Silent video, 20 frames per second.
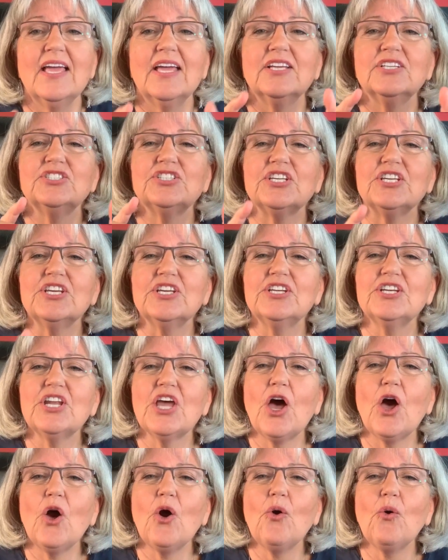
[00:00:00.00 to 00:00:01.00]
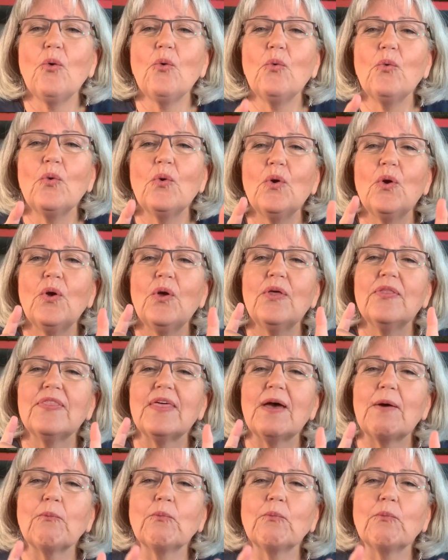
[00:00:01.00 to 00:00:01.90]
Do you know that